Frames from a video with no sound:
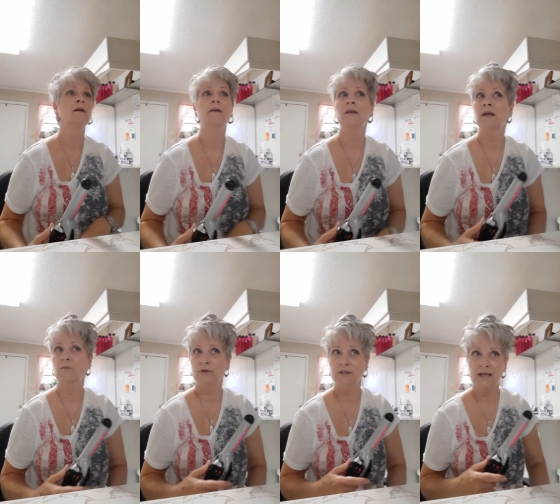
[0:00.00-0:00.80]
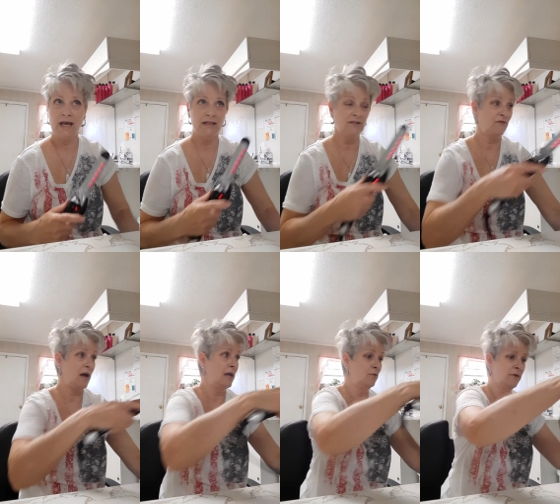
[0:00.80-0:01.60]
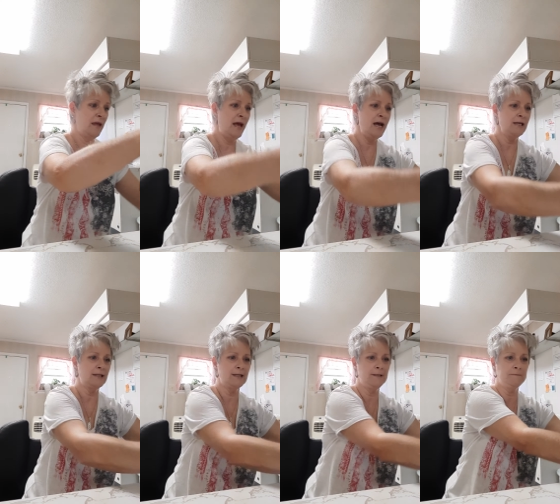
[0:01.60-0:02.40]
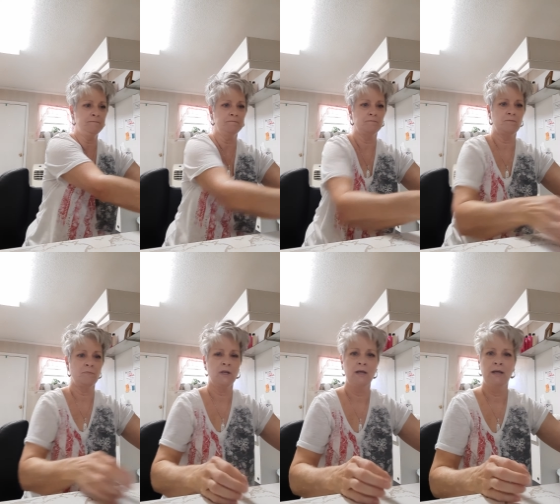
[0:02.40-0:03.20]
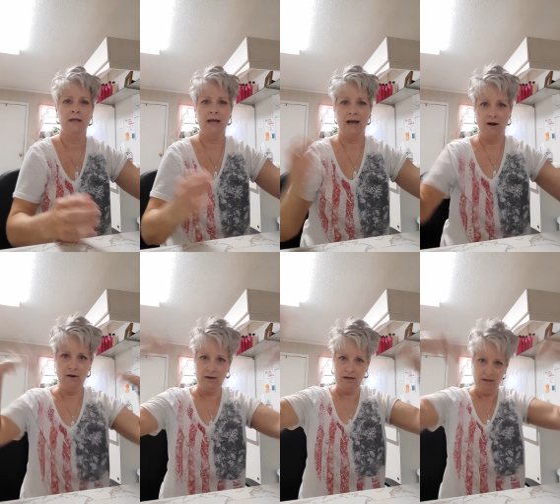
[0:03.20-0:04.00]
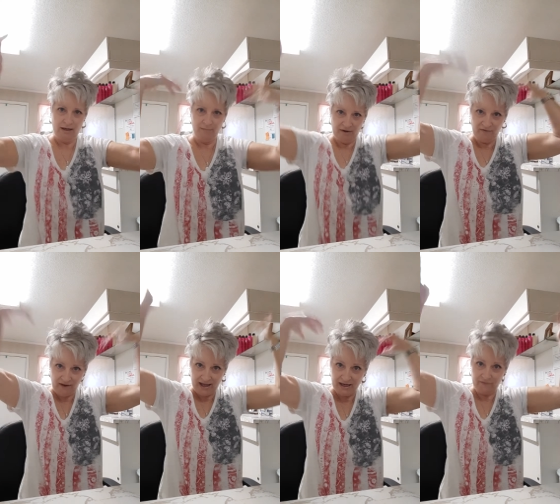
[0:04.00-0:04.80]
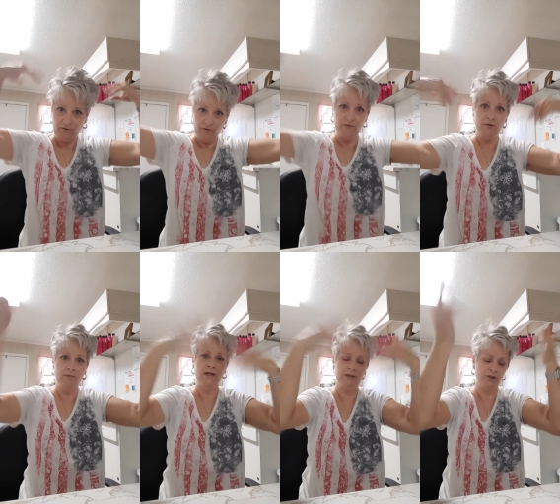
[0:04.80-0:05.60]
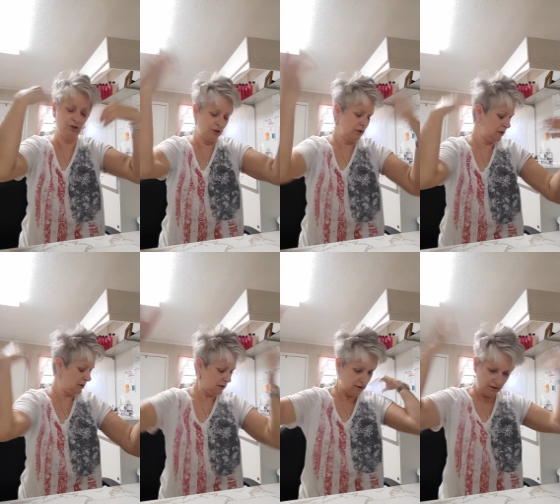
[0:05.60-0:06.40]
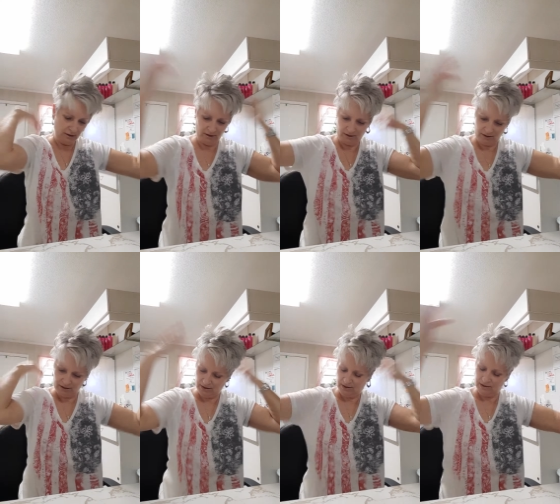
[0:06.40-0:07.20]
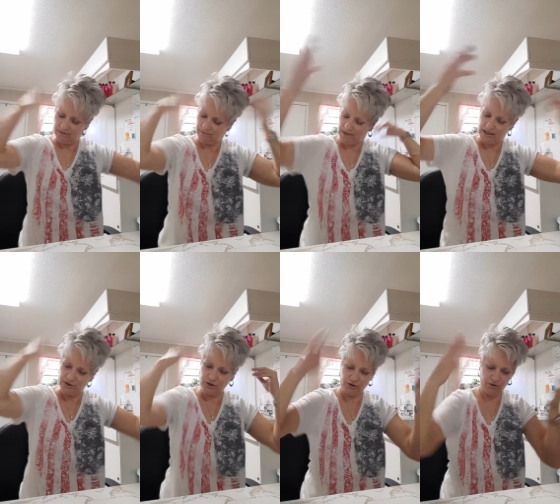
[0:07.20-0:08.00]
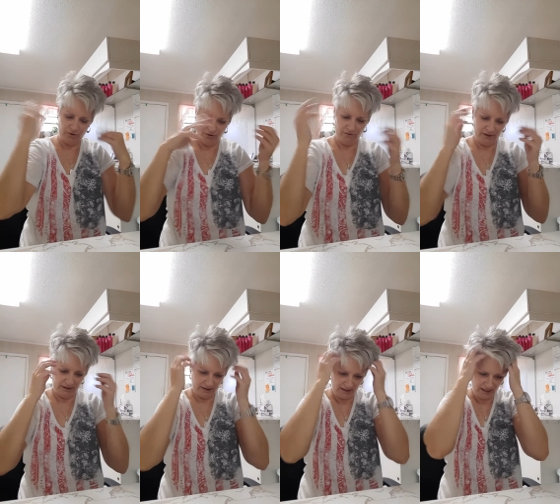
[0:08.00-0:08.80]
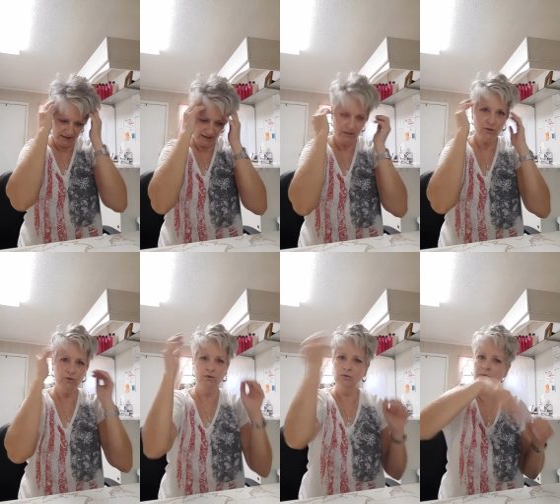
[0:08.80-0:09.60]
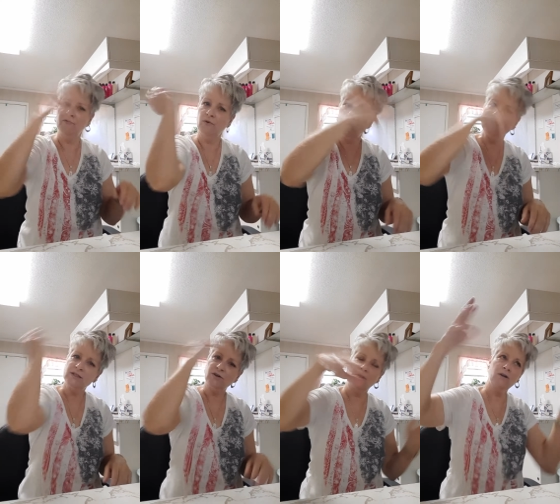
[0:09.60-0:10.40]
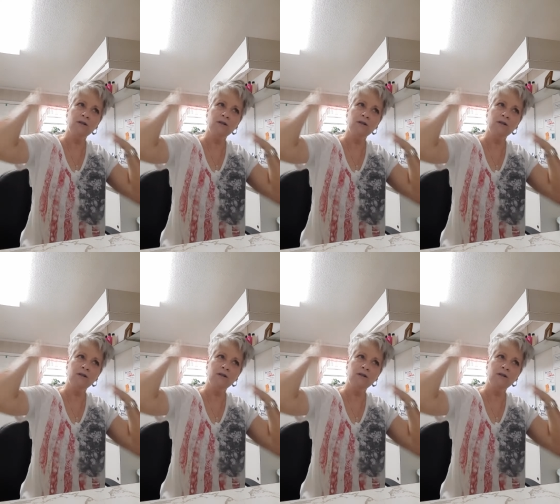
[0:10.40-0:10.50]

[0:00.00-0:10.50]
I think we're satisfied with that. Now, I'm going to fan it for a few minutes just to make sure that it's nice and cool before I start